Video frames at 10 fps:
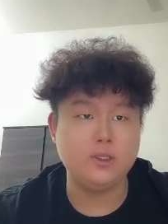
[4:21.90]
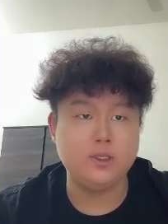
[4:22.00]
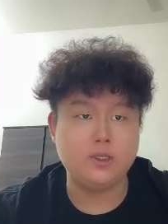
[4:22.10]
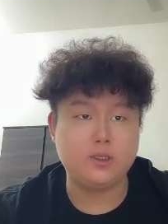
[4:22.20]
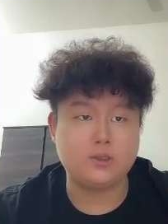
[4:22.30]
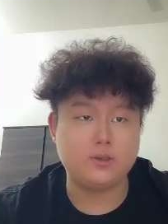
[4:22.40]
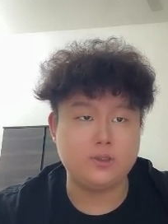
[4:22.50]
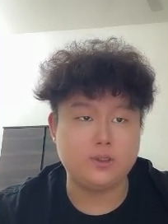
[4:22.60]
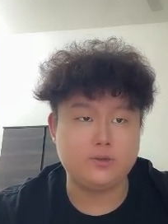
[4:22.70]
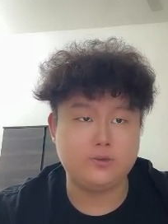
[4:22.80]

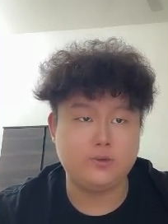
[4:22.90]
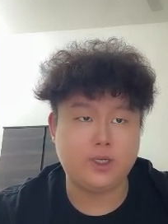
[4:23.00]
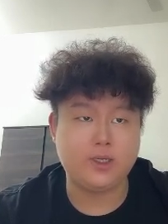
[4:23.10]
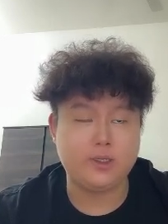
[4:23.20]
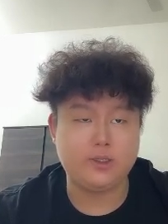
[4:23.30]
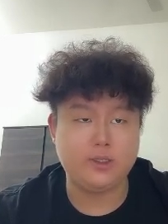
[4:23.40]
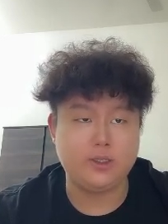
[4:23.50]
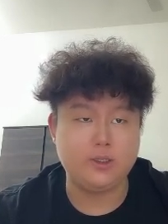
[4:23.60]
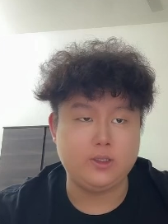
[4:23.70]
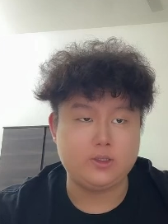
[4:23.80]
According to
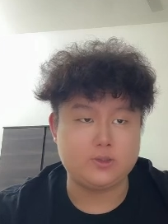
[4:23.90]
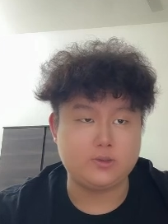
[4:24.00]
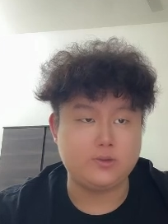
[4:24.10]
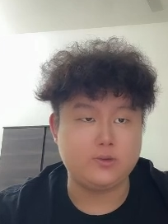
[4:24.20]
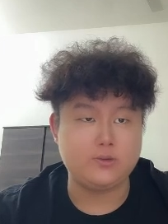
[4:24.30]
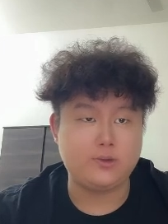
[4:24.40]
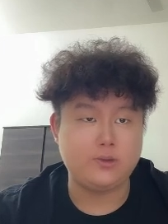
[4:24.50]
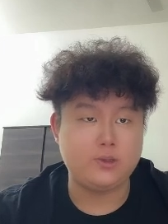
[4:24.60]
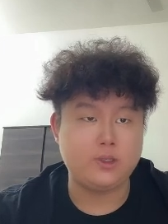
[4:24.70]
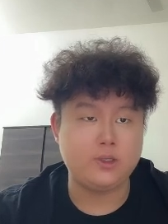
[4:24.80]
IAD, through
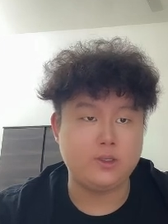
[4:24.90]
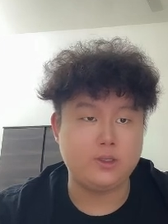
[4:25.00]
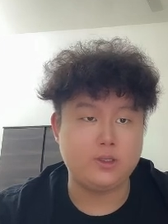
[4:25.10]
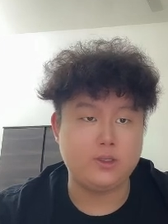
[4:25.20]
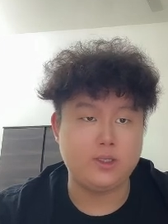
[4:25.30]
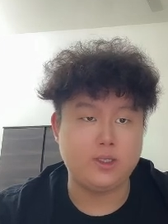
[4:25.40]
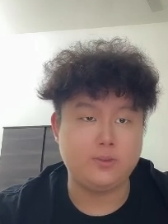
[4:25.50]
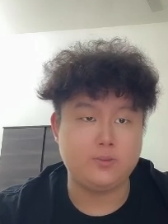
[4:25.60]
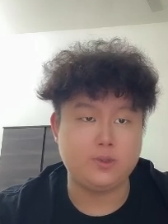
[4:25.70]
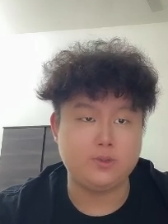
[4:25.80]
early
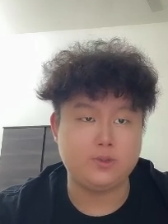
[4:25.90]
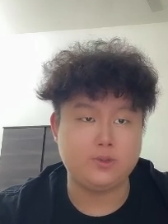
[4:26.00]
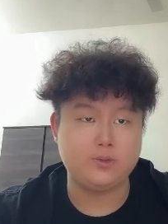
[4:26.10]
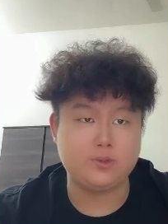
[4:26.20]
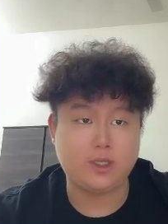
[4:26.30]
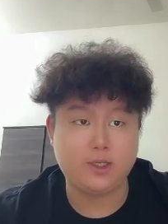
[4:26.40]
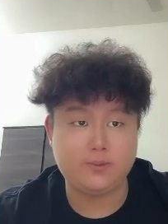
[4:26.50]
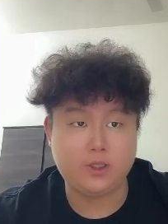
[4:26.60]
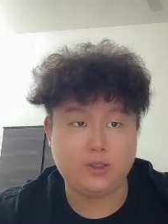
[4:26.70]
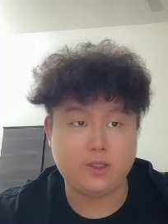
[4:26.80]

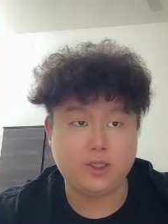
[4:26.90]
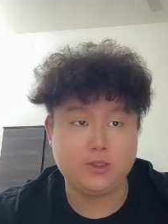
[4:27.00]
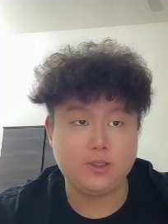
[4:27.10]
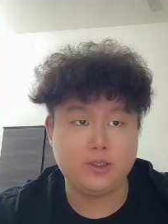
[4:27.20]
prototyping and